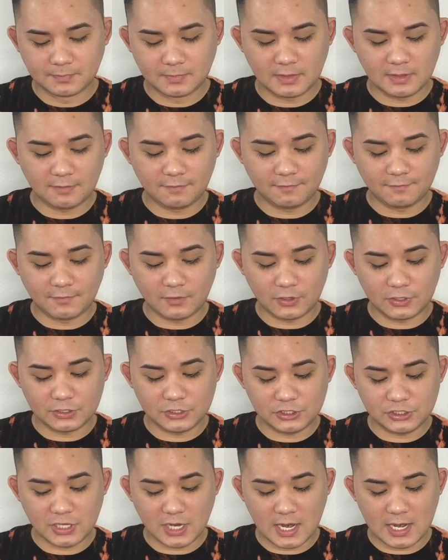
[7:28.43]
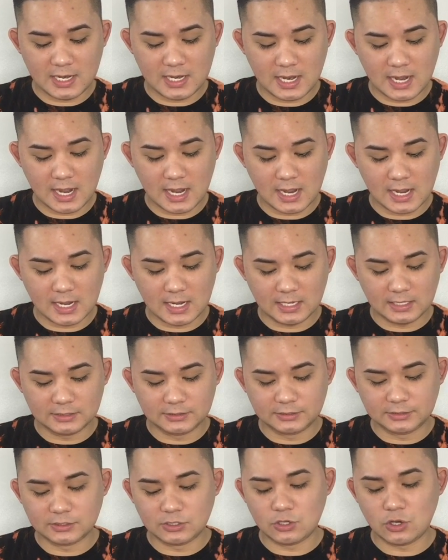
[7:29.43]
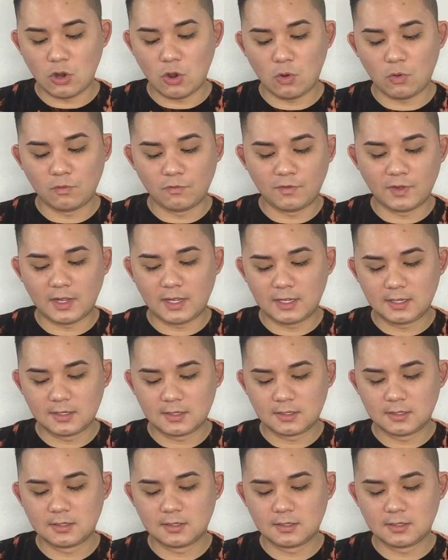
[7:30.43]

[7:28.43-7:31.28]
The first shade is Nova.